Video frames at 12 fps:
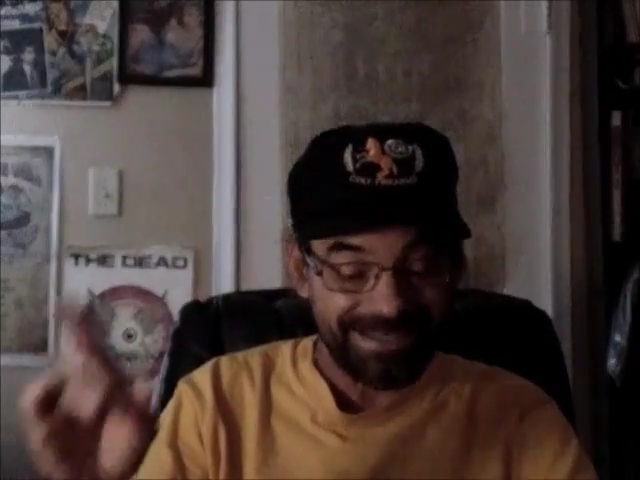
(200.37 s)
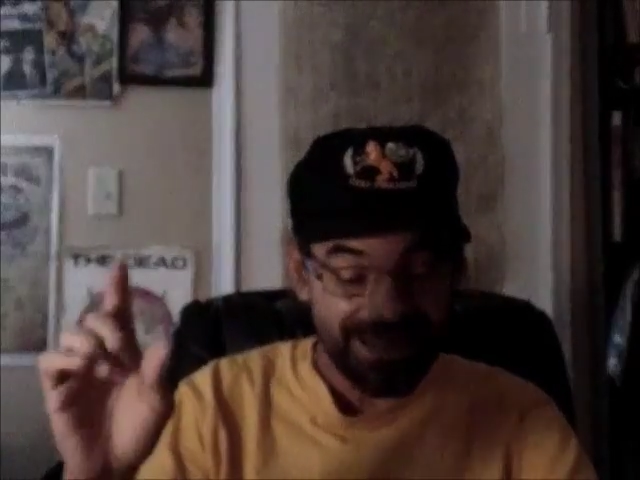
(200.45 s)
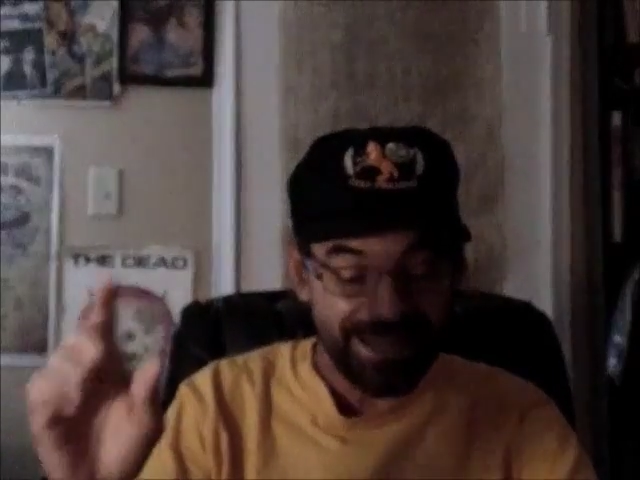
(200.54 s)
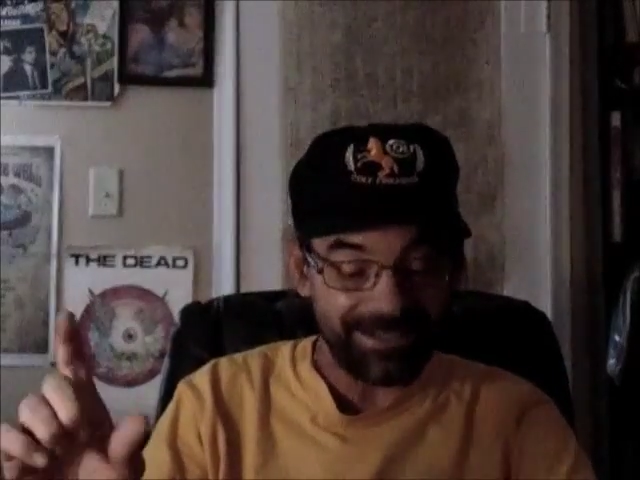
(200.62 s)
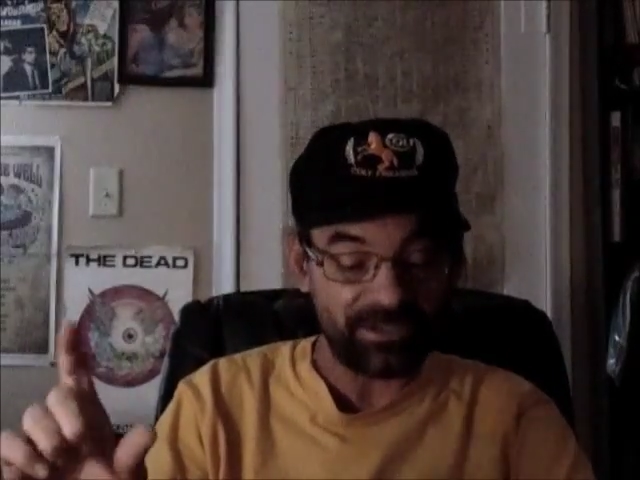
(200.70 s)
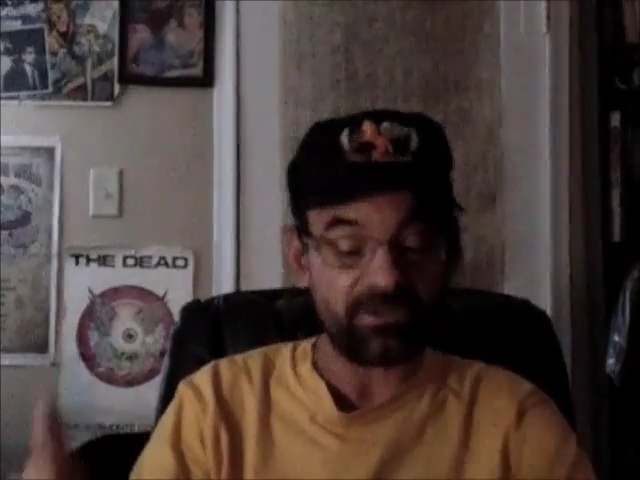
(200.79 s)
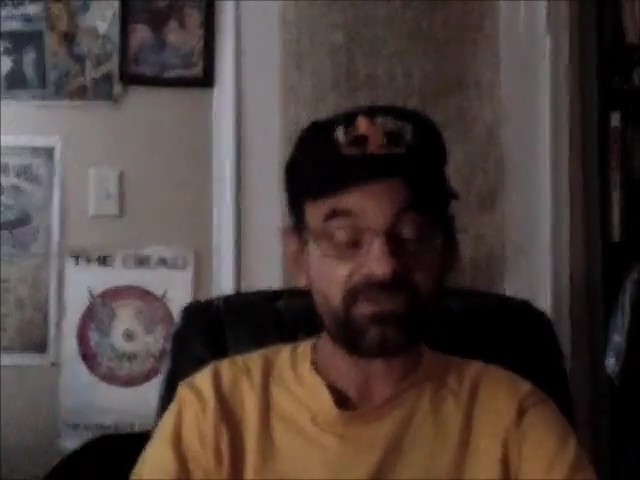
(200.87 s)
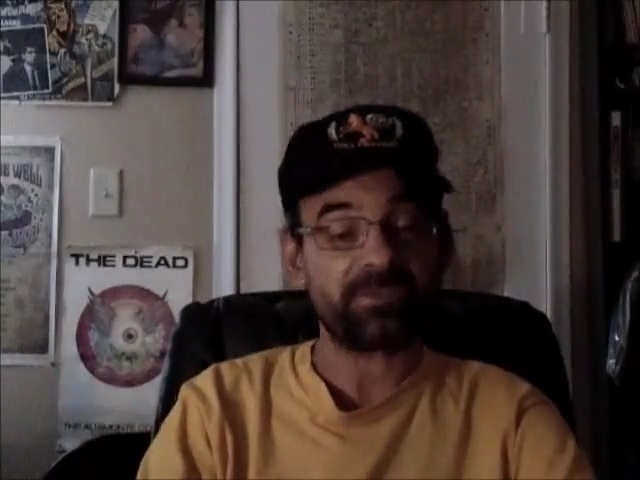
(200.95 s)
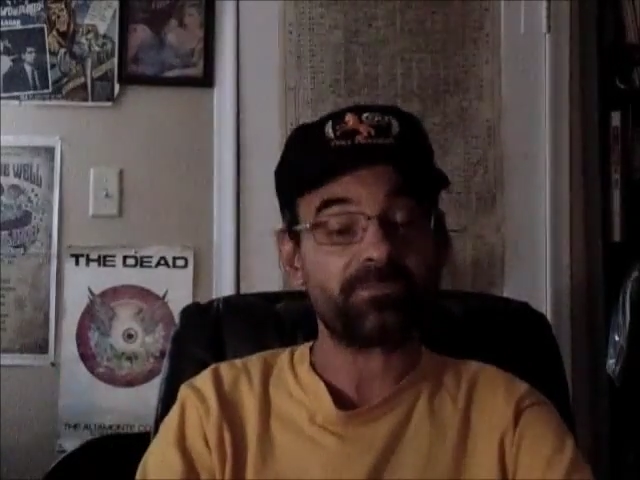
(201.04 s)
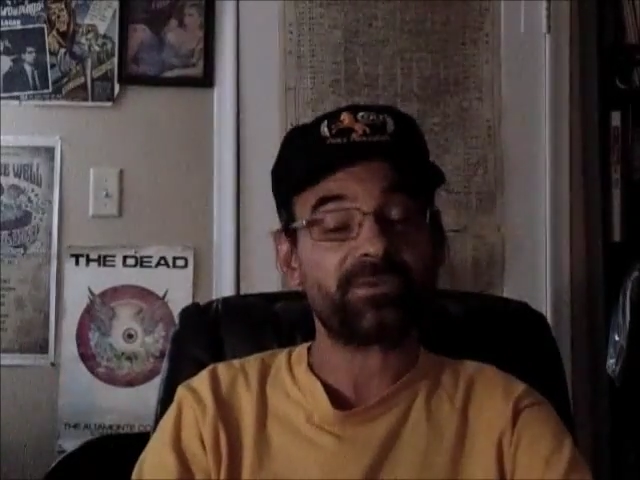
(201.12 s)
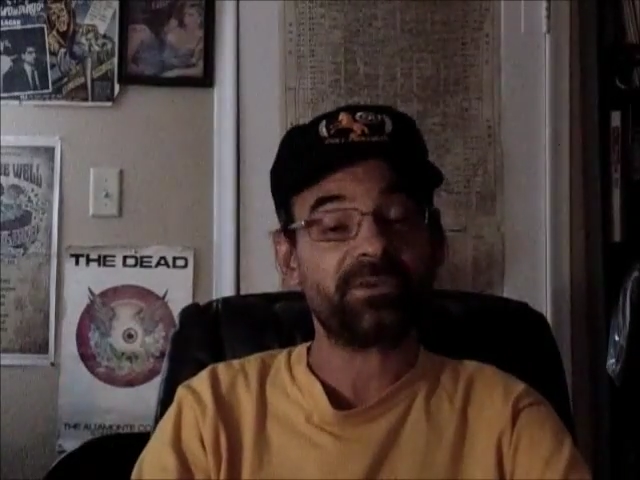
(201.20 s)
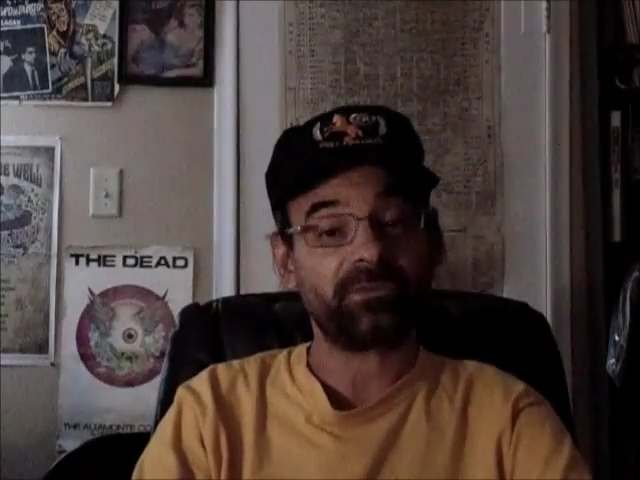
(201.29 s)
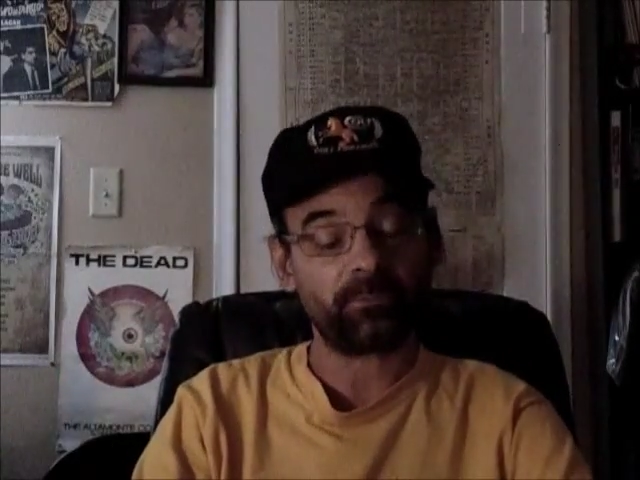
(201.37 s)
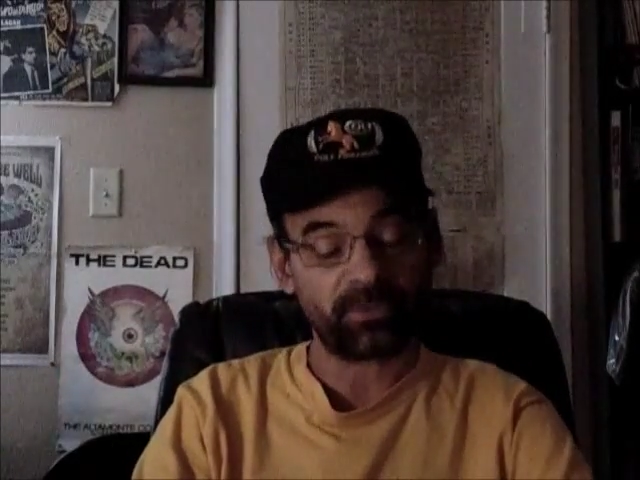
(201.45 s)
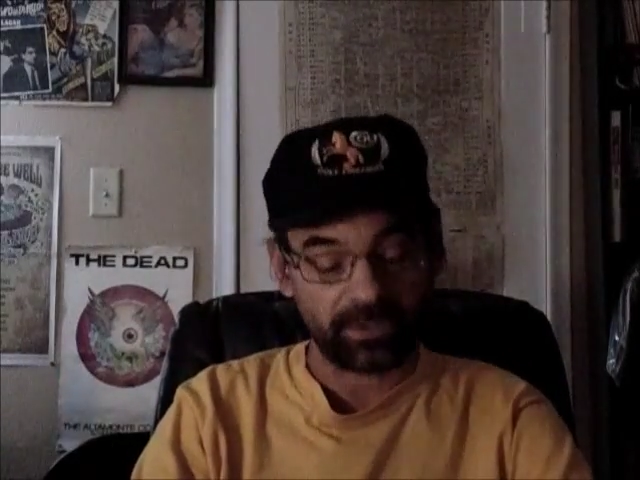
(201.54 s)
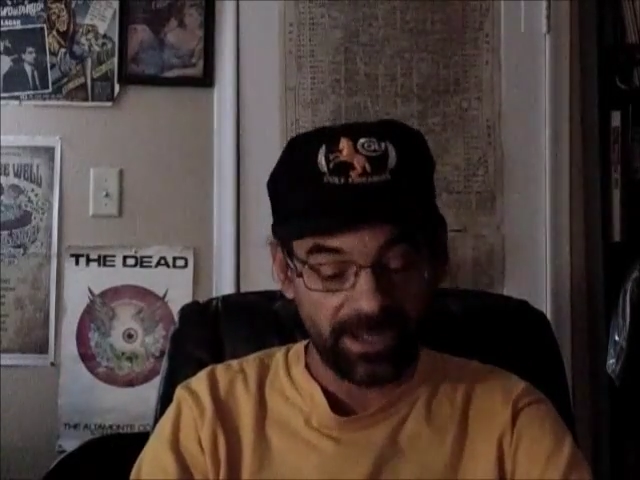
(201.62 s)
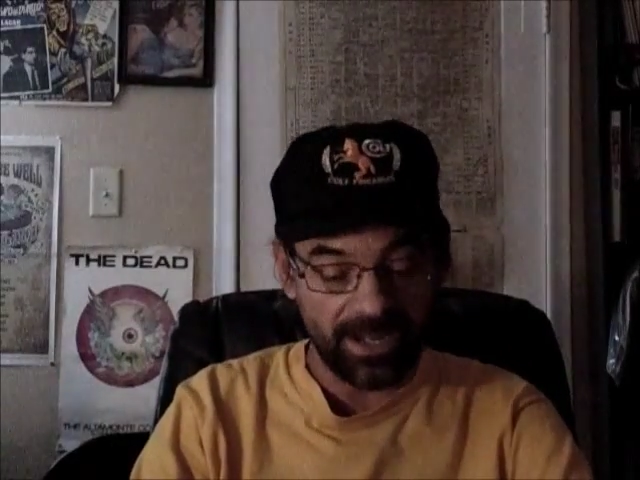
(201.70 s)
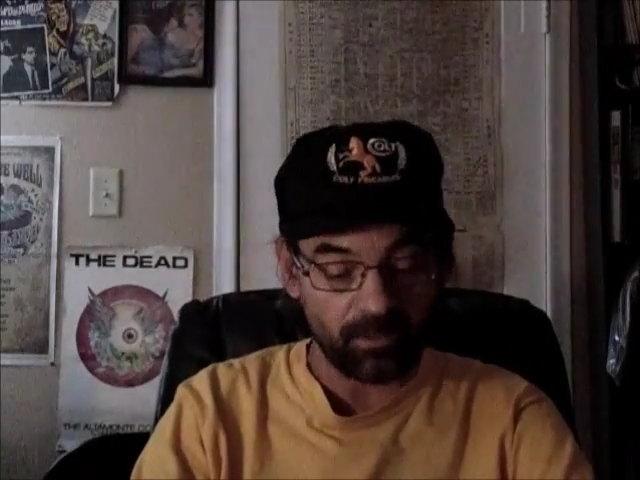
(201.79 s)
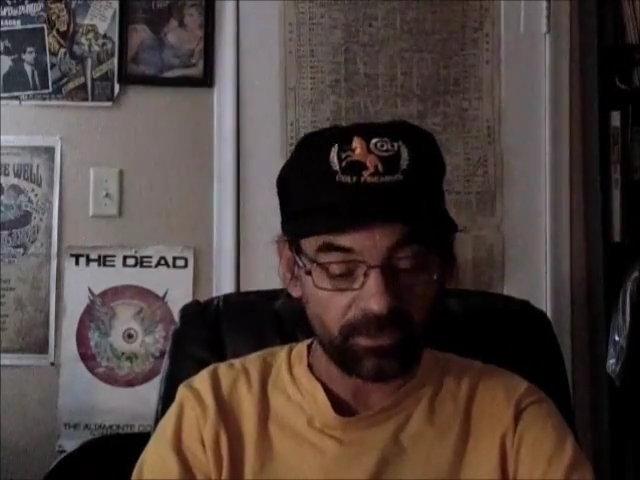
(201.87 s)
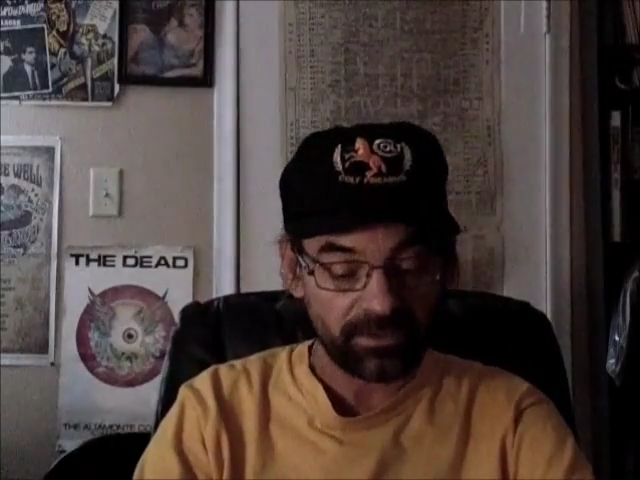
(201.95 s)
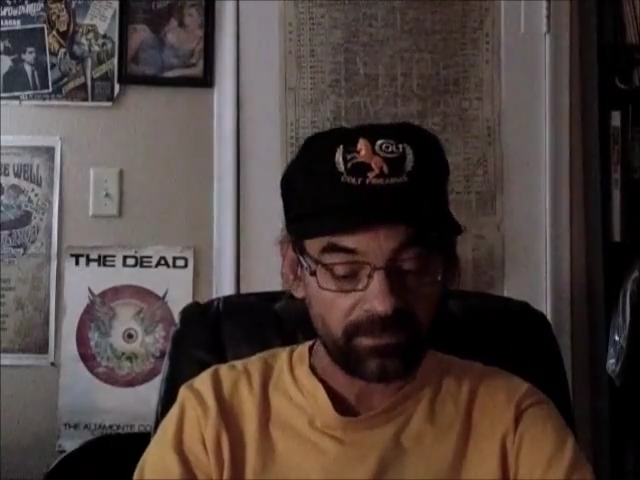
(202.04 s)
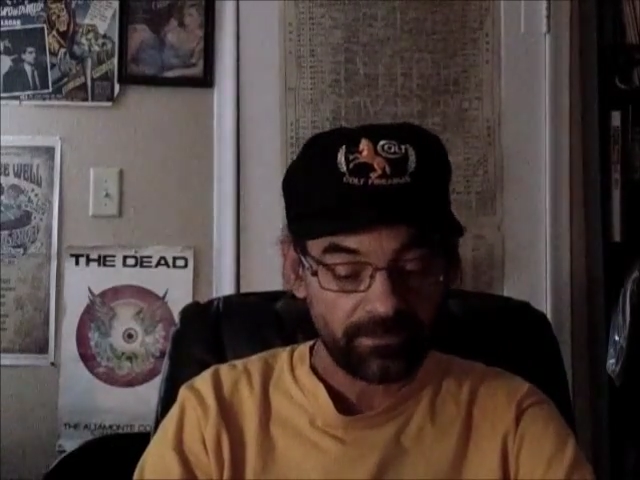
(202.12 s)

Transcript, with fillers: 10 years in prison per count.